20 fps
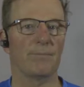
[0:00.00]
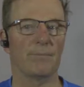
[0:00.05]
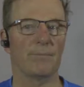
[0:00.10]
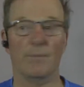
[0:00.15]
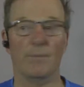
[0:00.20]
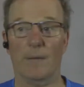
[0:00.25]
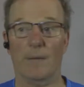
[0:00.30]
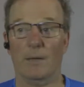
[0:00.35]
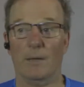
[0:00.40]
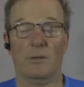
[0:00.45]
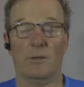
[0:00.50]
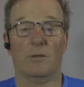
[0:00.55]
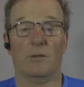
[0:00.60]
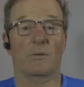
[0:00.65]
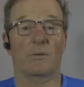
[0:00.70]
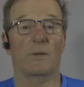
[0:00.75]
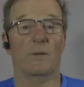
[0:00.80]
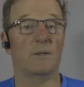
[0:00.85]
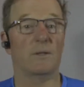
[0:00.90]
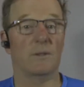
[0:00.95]
That's just
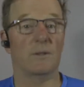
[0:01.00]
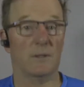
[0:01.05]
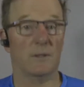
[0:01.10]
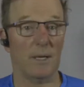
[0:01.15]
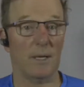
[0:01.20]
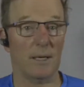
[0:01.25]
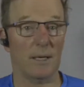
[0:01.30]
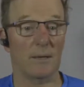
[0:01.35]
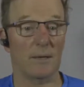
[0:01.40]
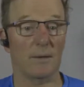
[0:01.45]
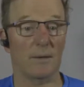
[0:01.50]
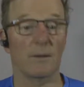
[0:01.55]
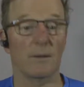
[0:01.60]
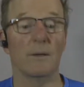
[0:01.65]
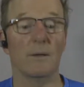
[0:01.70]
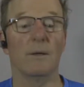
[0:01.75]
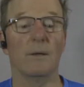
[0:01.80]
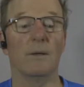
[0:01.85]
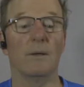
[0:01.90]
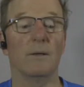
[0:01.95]
a recent study here.
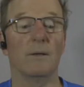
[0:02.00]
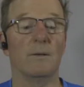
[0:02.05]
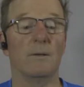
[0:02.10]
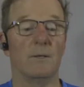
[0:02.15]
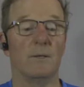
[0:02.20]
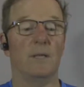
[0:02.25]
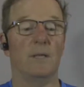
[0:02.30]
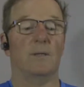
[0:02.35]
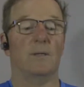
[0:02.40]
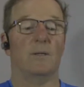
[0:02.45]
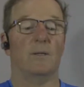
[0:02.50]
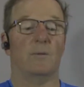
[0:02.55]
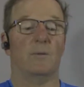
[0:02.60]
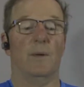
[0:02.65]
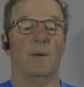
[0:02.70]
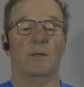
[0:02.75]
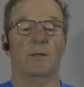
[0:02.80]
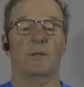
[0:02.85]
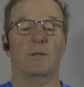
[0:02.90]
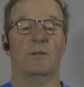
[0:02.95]
Jesus
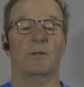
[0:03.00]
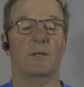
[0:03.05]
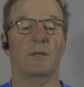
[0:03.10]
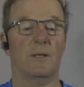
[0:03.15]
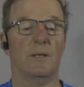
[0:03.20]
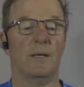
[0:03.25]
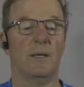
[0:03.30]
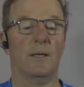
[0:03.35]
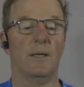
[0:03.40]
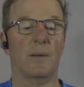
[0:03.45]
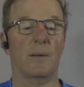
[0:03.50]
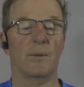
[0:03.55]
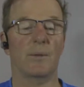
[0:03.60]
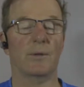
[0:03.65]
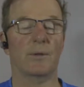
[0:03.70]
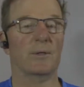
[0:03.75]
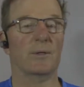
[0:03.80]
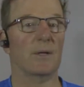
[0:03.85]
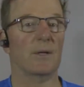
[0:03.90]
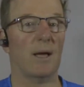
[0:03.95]
mentions the 10
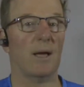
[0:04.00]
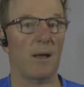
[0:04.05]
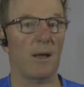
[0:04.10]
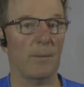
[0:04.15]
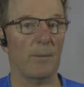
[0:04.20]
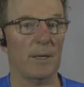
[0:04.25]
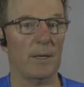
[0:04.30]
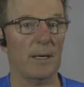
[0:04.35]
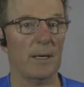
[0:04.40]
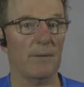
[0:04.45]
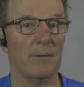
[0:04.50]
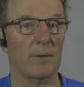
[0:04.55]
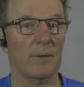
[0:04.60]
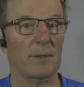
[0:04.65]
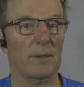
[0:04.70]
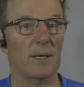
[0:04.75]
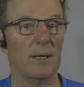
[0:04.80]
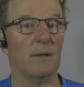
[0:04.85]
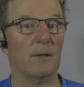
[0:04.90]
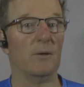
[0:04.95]
lepers, and how many of the
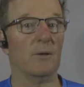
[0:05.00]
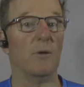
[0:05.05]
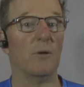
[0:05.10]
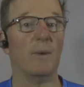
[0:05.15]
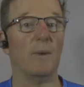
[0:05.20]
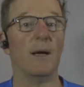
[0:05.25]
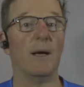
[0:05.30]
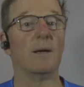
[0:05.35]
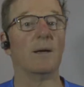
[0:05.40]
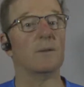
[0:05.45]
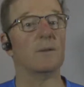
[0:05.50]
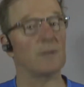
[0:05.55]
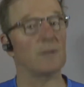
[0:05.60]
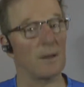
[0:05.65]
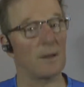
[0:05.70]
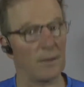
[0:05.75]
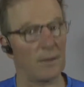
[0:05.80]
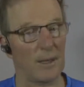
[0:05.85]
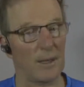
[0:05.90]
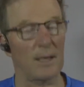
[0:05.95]
10 go back and
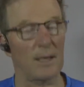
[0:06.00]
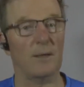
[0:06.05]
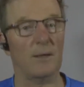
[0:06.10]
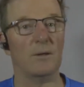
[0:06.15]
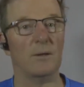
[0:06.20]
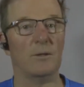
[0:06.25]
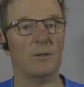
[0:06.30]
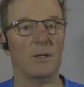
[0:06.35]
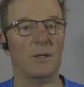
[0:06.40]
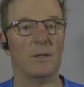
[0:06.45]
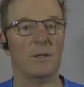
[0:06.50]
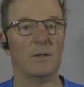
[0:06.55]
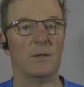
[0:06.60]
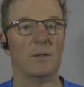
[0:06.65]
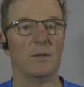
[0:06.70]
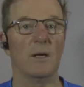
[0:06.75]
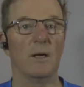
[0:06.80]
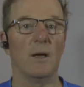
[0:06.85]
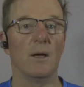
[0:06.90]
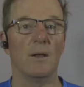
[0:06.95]
say thank you to
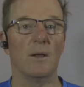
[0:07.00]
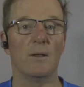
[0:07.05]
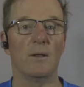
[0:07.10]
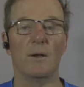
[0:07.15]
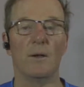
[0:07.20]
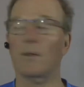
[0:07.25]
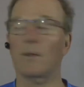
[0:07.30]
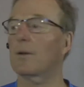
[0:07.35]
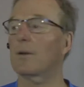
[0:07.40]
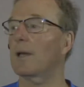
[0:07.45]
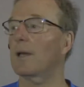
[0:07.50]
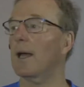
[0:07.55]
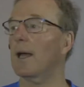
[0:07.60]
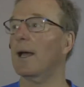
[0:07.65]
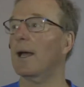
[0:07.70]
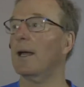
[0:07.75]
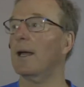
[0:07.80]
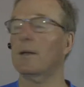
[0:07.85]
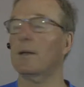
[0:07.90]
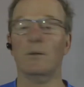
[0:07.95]
Jesus? The other
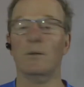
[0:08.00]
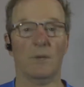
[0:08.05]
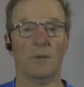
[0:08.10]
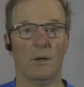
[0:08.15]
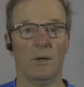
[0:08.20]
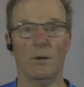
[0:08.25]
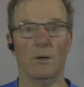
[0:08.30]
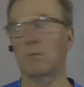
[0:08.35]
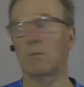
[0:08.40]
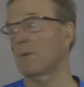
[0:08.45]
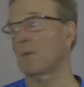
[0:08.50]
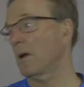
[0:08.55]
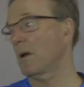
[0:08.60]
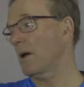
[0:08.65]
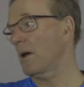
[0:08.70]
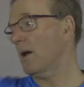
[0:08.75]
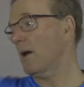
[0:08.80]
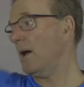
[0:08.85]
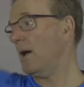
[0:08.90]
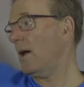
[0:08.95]
9 go,
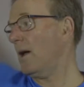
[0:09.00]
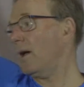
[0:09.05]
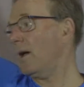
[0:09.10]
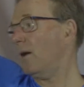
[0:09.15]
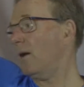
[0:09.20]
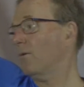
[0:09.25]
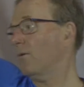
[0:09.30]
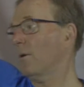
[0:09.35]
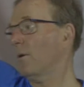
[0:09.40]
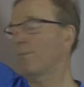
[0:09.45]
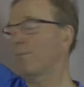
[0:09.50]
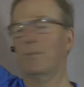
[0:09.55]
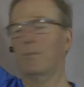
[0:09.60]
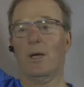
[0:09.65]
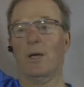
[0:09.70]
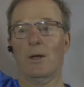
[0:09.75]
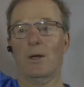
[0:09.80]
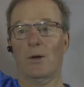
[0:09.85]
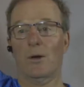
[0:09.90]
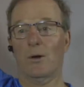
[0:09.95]
hey,
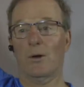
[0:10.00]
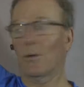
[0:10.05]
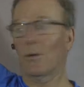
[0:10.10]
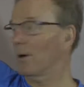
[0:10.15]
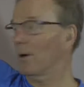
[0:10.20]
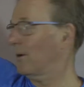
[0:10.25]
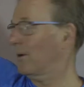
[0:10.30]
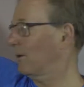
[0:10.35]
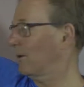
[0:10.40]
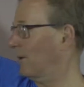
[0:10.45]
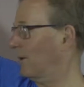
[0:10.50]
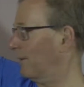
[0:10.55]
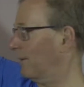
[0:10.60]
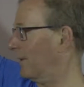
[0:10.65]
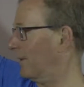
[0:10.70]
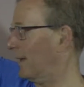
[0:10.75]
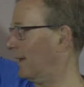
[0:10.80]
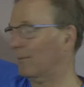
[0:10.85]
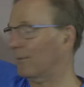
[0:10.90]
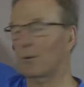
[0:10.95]
whoop-de-doo, whoever
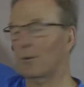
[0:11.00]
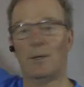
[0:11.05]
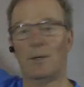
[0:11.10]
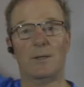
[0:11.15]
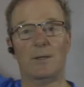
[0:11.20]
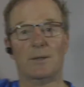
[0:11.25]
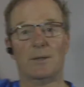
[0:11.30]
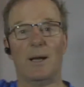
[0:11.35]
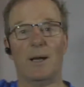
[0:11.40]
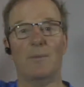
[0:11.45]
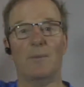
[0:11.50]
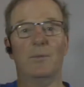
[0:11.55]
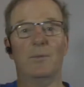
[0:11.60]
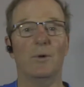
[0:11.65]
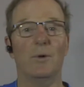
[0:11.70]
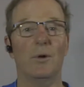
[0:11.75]
that was, I'm